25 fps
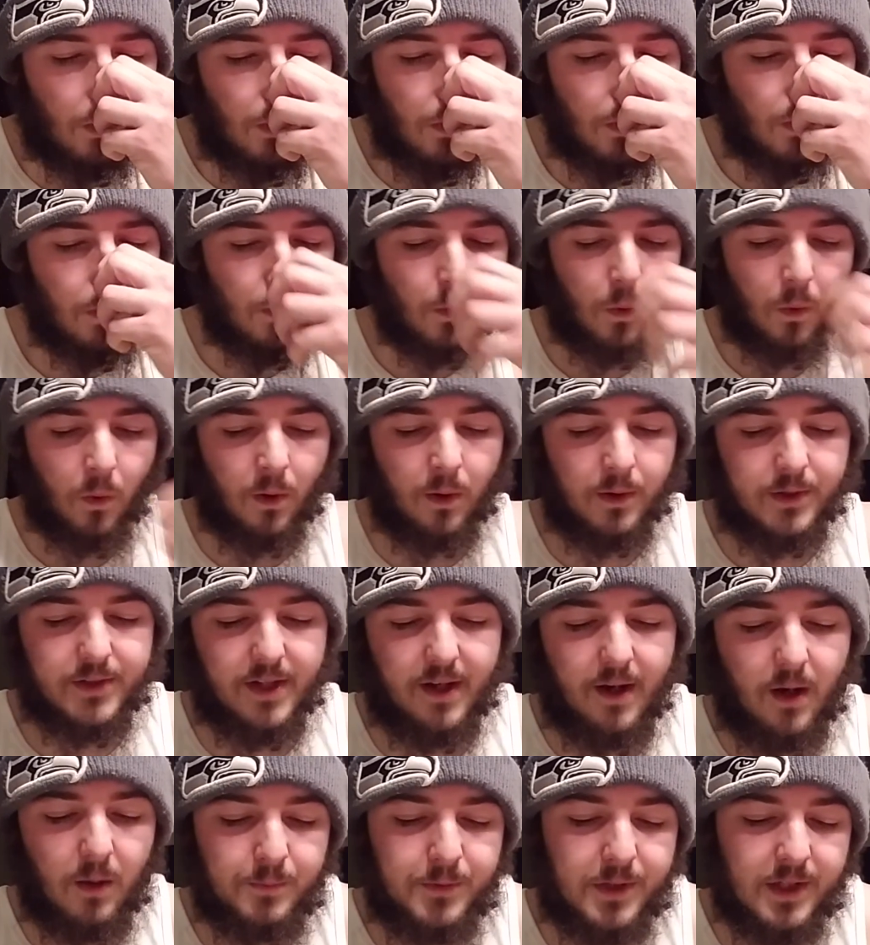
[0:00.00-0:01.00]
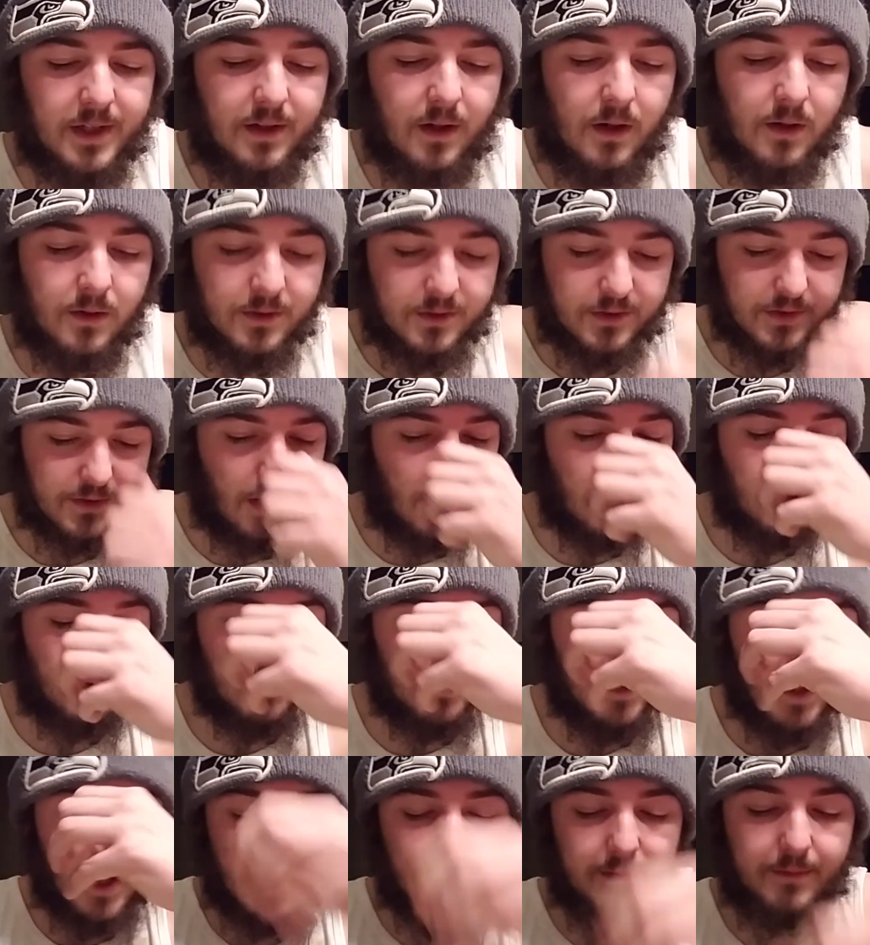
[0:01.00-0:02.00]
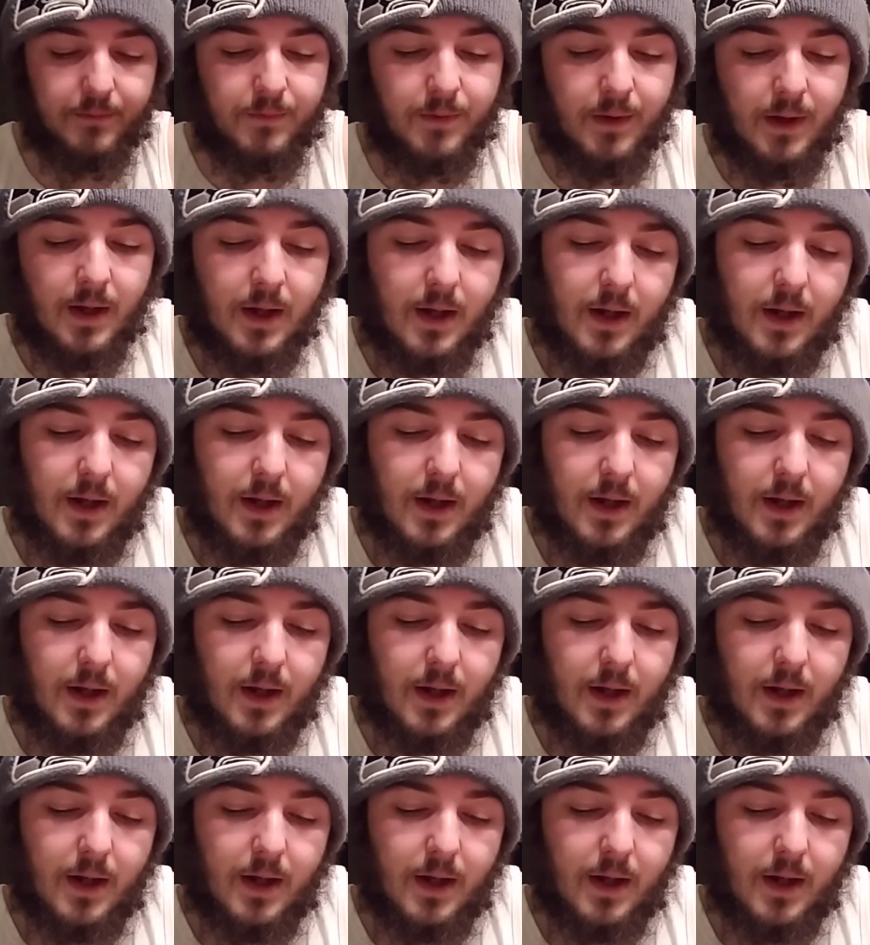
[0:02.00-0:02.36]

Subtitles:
or to help the young start a life,